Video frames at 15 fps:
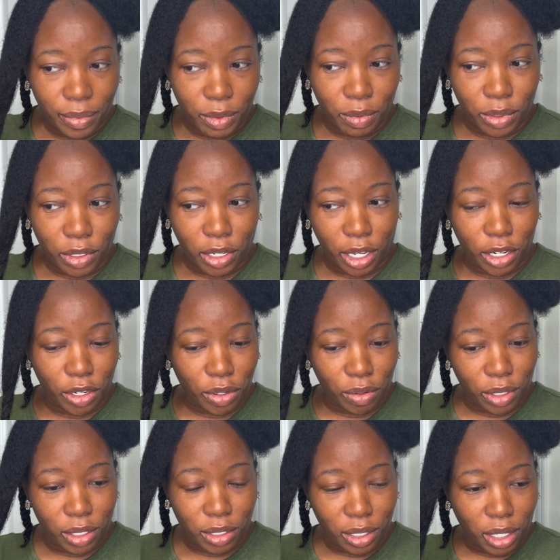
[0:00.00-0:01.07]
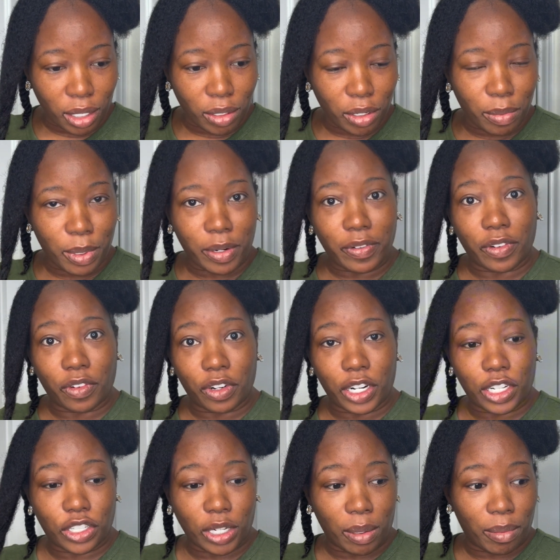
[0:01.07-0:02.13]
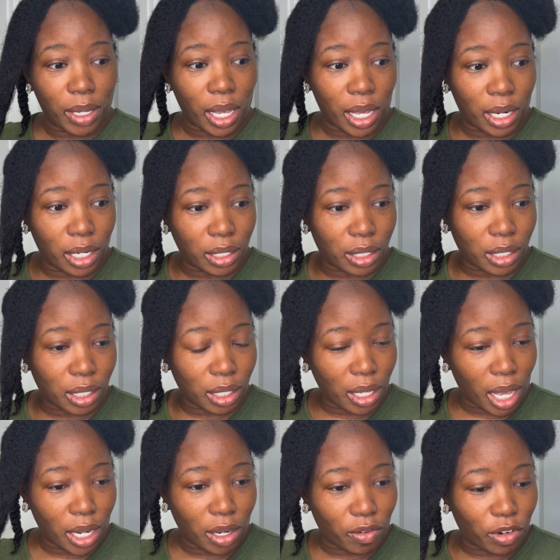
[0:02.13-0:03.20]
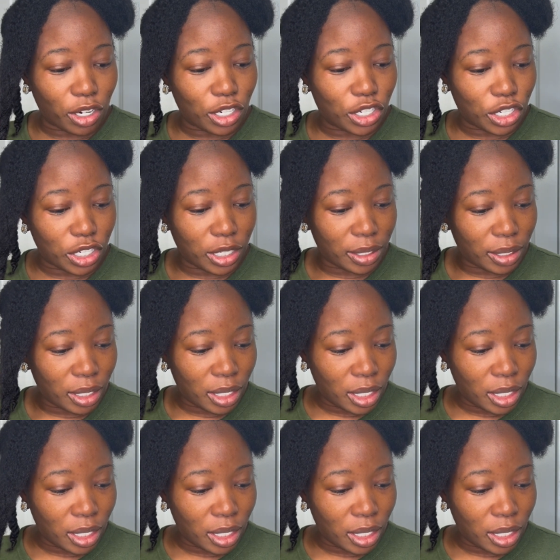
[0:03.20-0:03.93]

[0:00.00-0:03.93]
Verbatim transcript: We're trying to do this in a little bit of a rush. I'll be honest, kind of rushing.